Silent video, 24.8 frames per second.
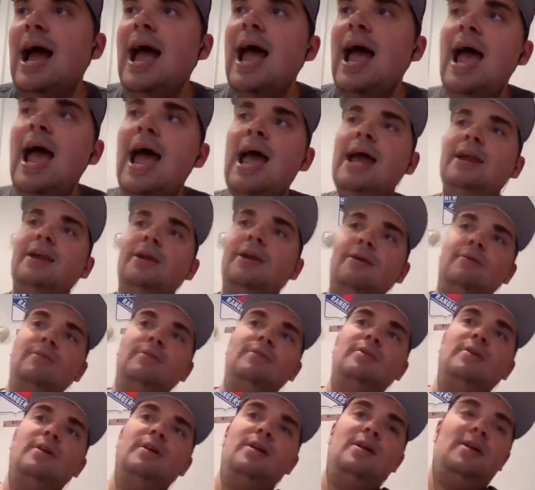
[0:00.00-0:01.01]
And
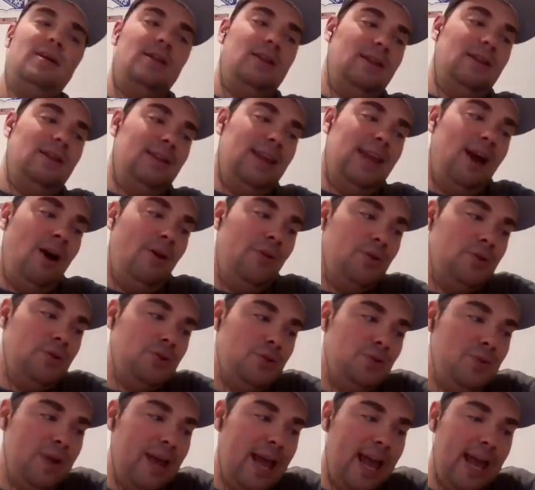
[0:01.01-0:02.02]
the other
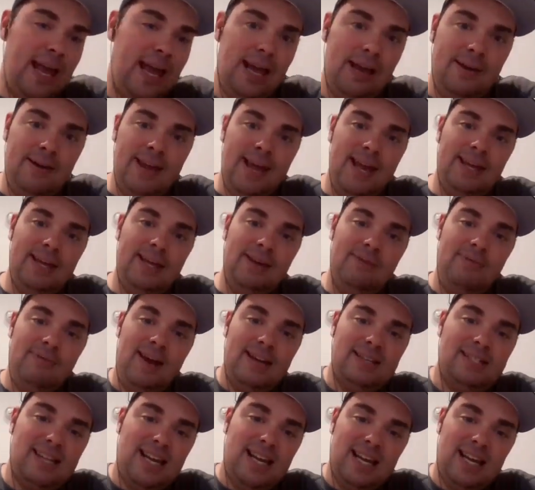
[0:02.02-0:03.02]
2 Yankee
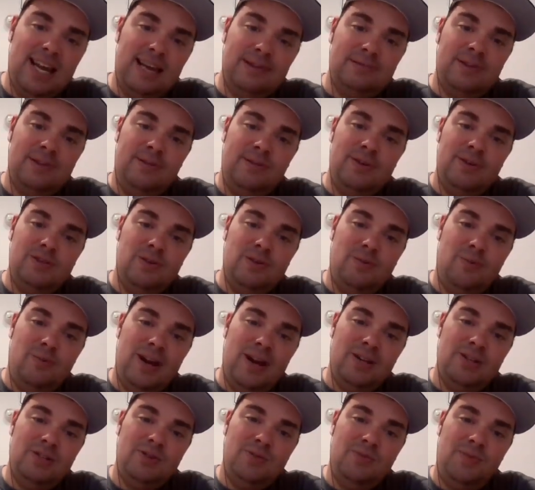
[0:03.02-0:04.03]
Red Sox games I went to,
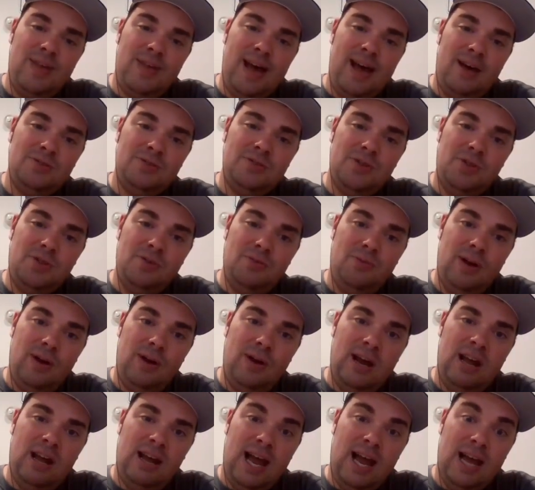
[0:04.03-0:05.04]
in
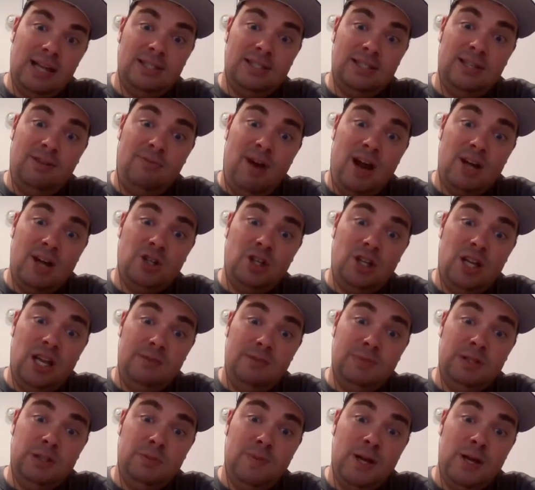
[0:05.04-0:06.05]
2003, I got to see Roger
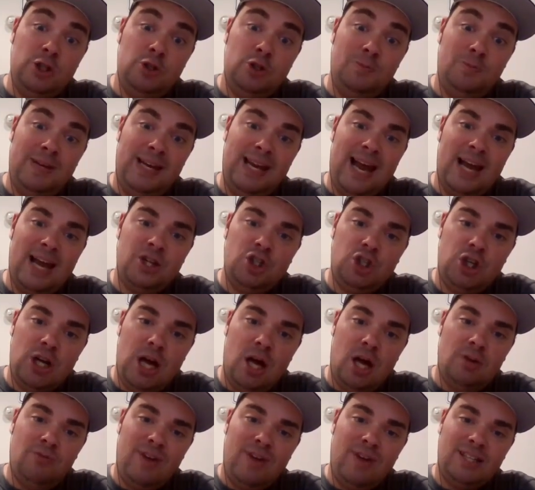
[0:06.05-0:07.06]
Clemens pitch, but he got
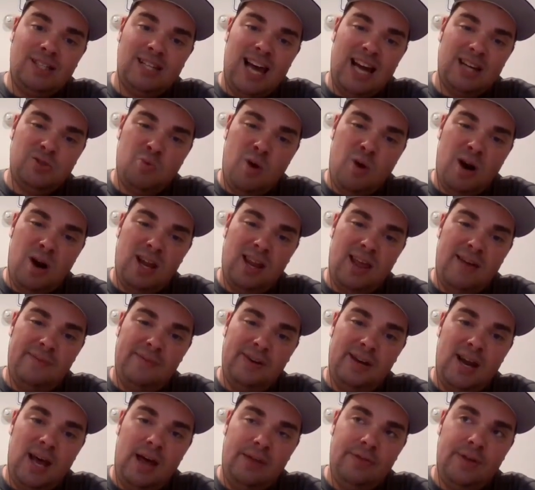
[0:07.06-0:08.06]
shelled. Red Sox won
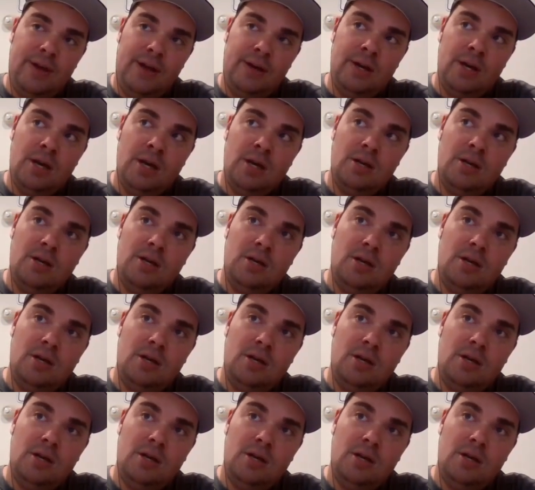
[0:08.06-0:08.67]
11-0.